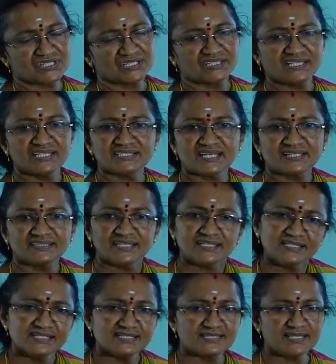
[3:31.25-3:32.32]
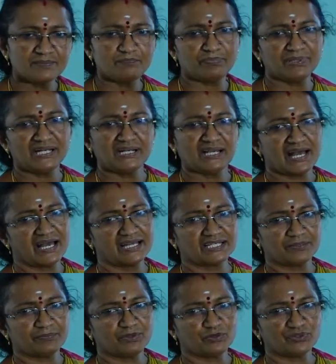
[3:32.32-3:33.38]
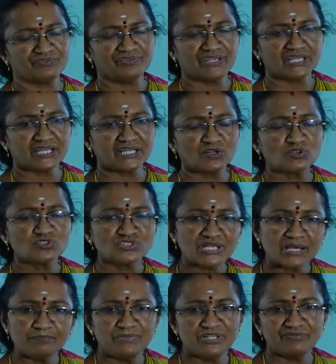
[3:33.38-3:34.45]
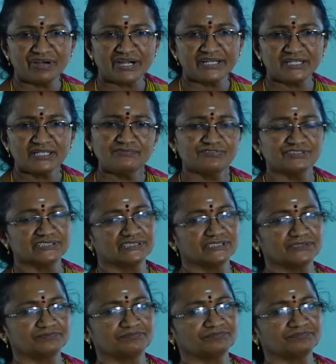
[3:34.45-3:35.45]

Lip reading: These are the simple attribute. We cannot subdivide it further.